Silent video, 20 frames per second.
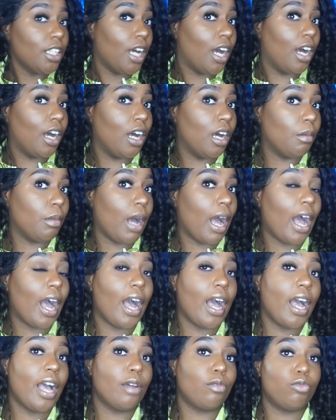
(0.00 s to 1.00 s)

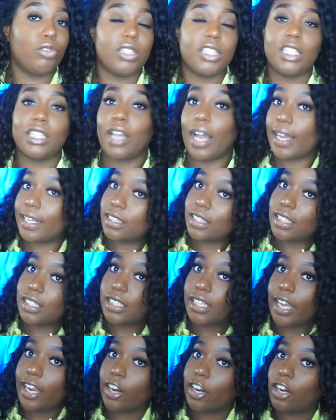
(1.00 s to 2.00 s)
I really like
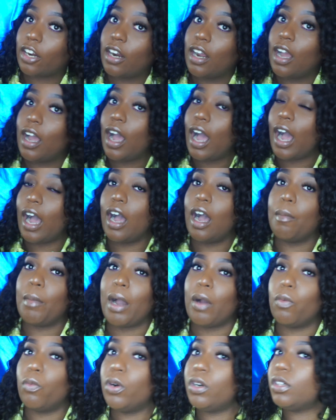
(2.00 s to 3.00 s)
this hair.
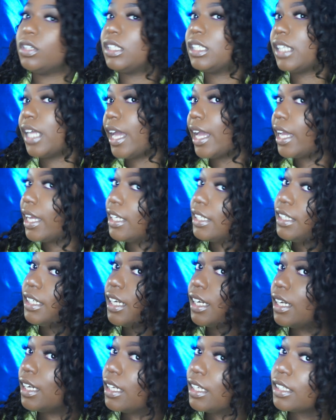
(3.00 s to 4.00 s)
I will say it
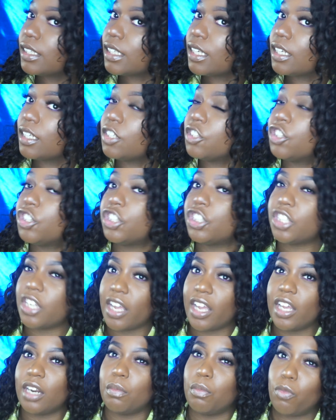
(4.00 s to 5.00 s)
does
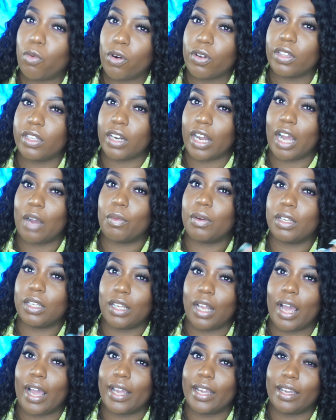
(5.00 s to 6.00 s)
shed more than I would
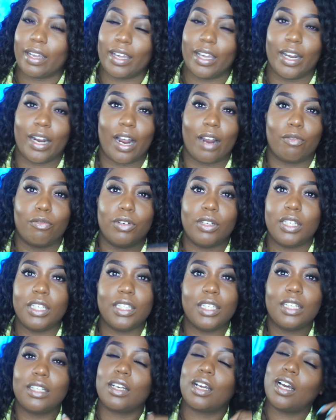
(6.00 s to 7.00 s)
like, and I really
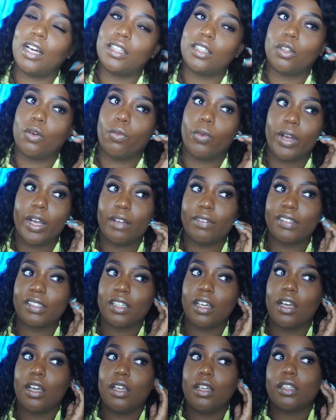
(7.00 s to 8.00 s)
didn't cut the wefts,
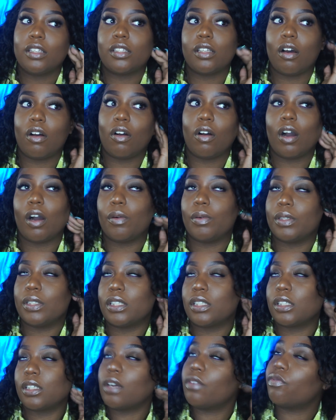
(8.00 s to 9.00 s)
so I
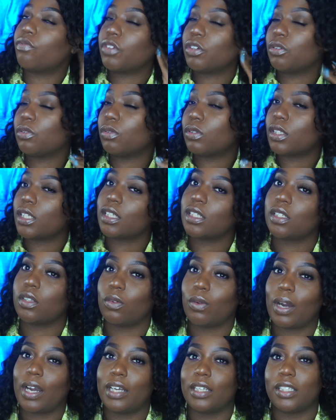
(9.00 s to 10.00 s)
was confused as to
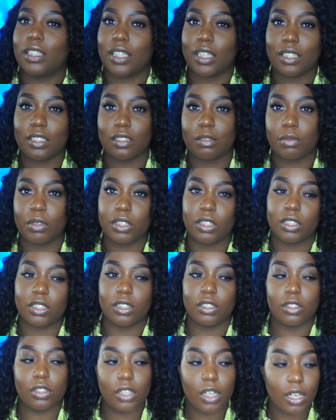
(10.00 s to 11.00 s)
why it sheds as much as
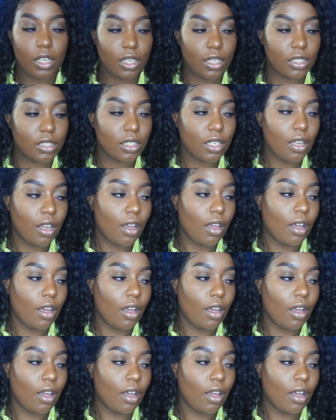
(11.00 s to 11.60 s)
it does.